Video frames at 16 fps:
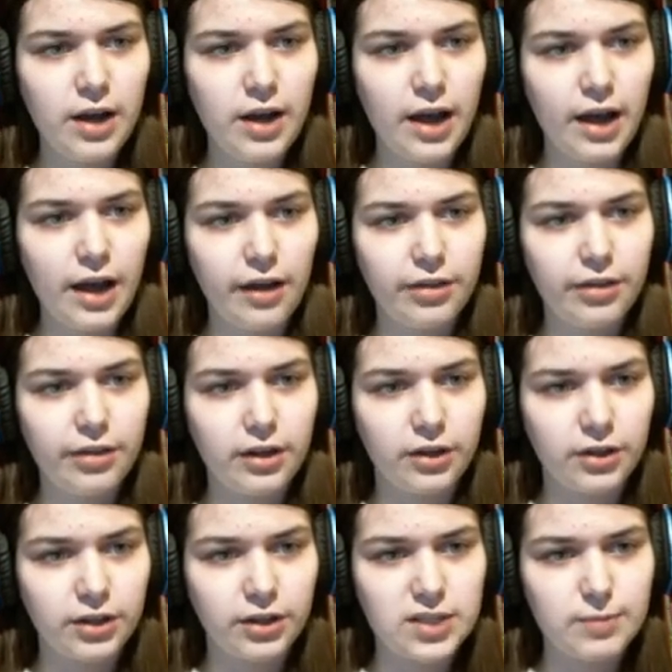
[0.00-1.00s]
health
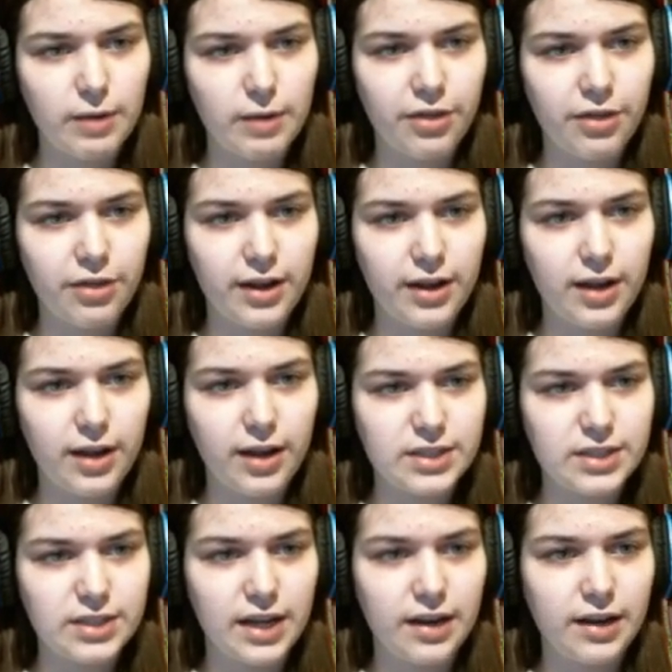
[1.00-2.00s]
increased by
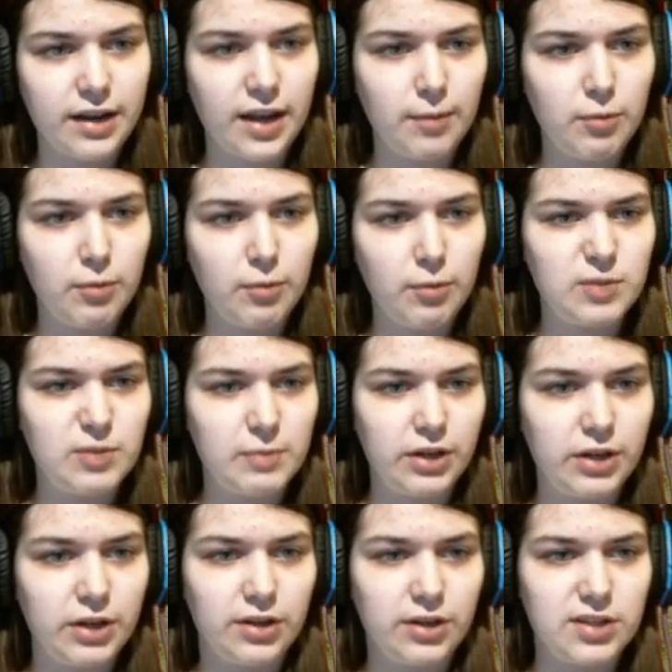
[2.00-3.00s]
38%, and movement speed
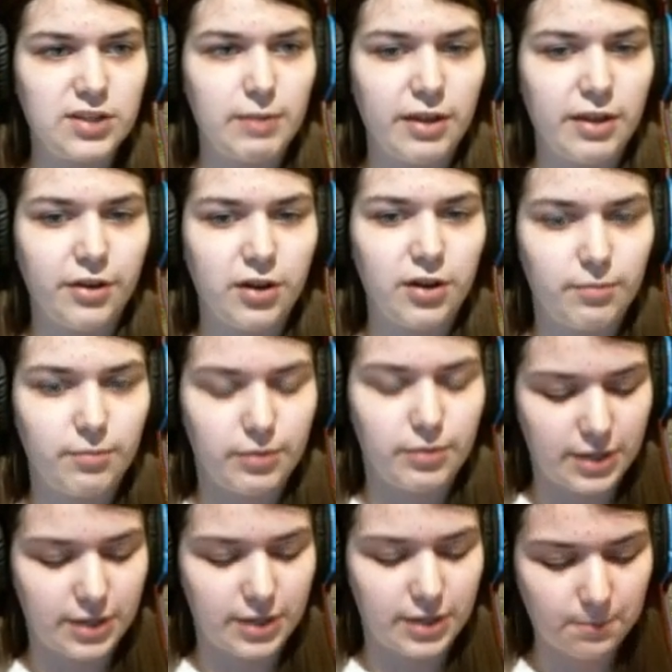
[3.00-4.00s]
increased by
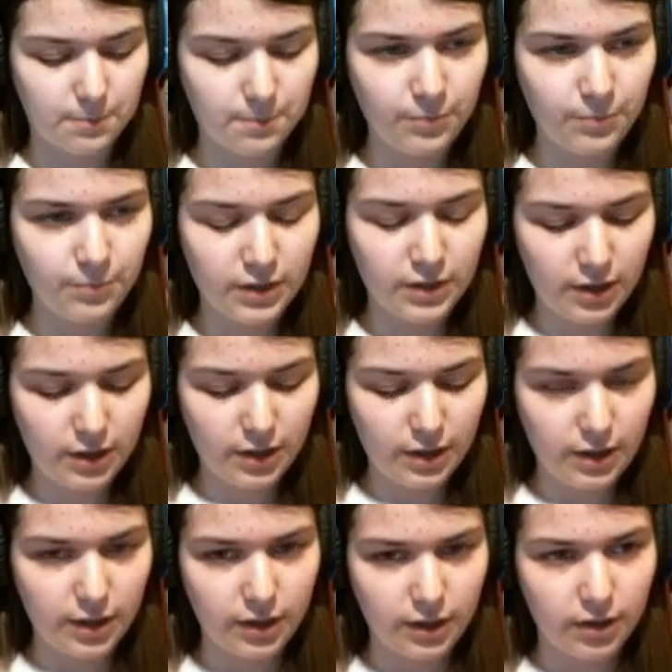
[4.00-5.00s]
30%.
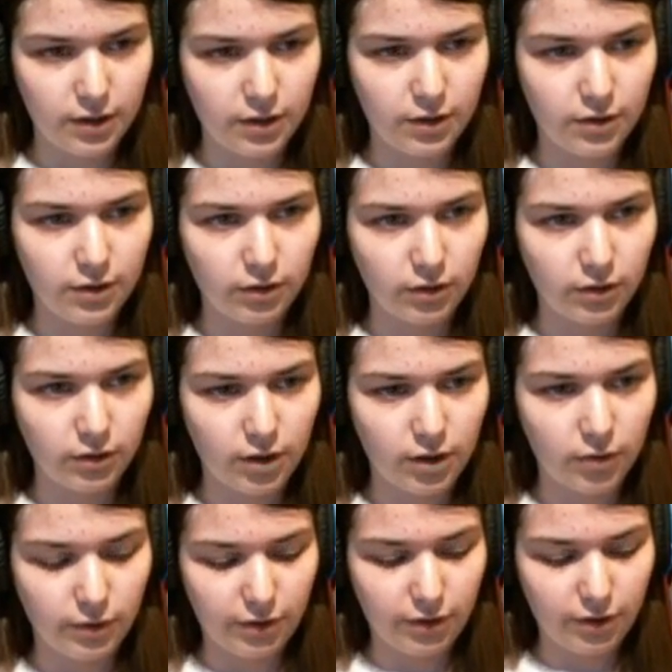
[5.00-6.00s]
And
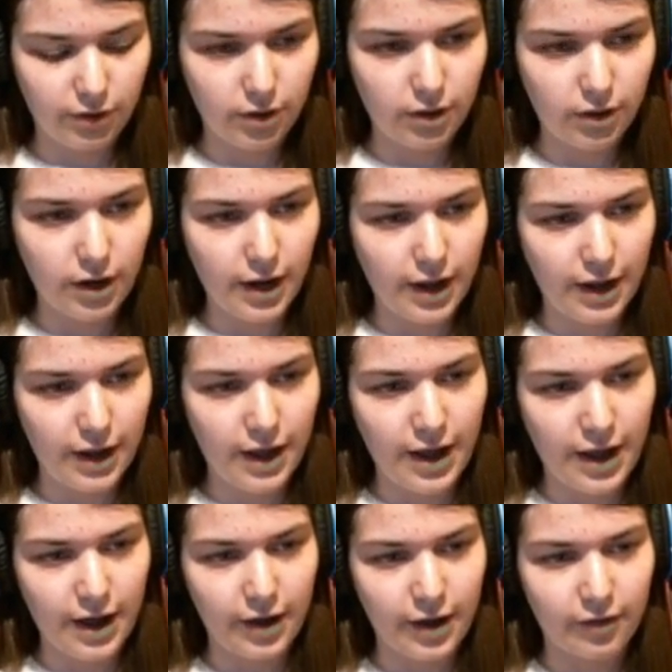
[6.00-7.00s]
along with her, I
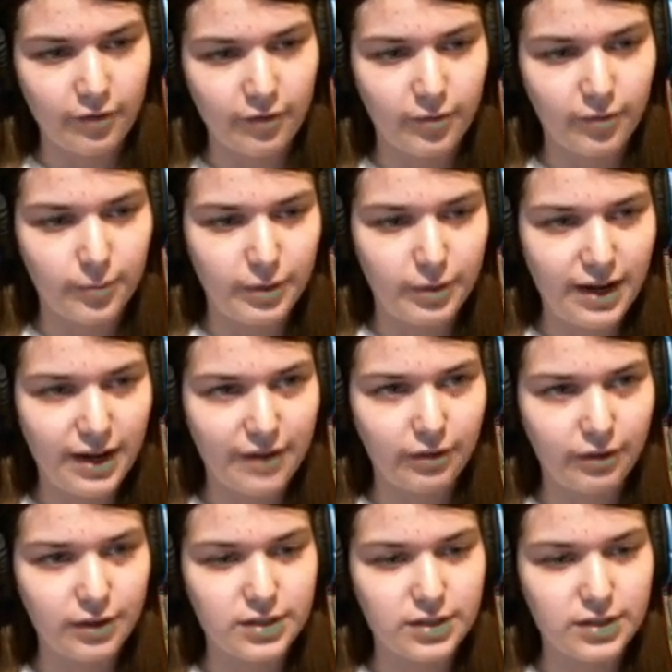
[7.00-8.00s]
have
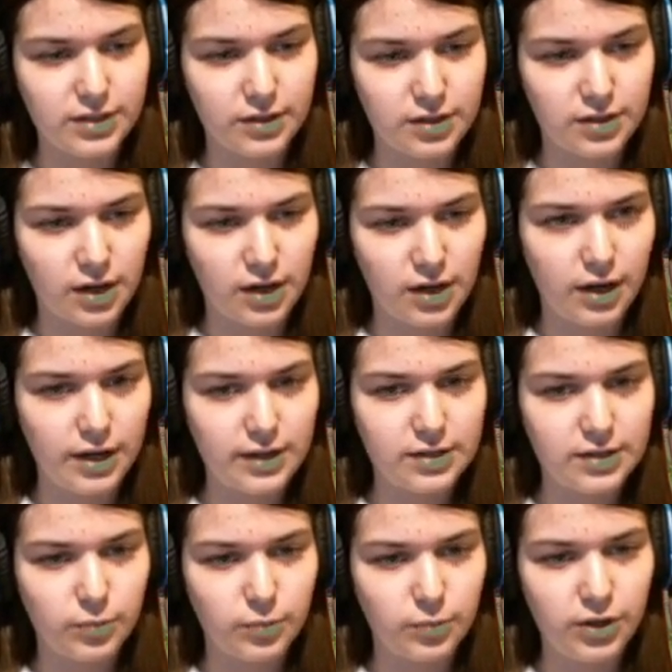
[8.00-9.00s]
Benevolent
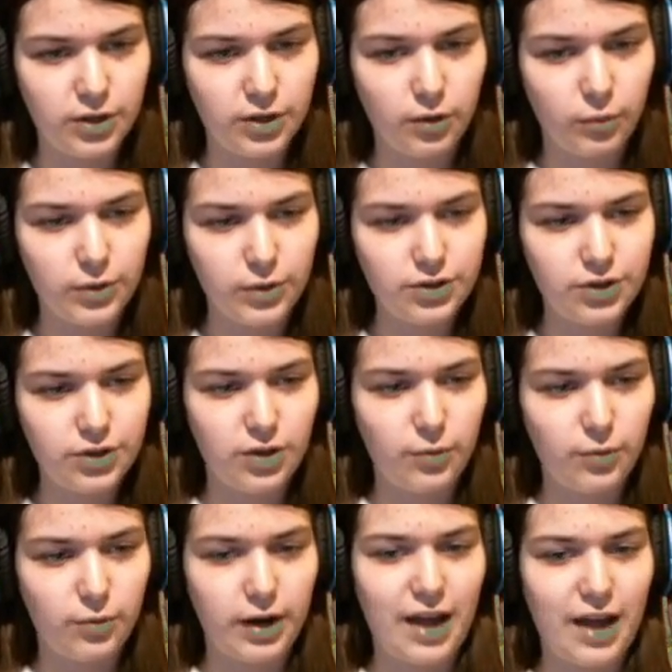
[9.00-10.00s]
Antares. When you're a wizard,
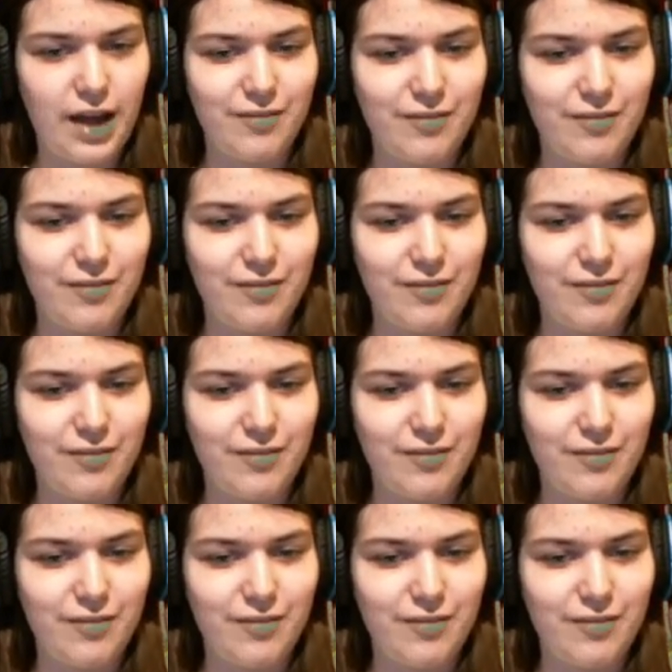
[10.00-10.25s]
you want to have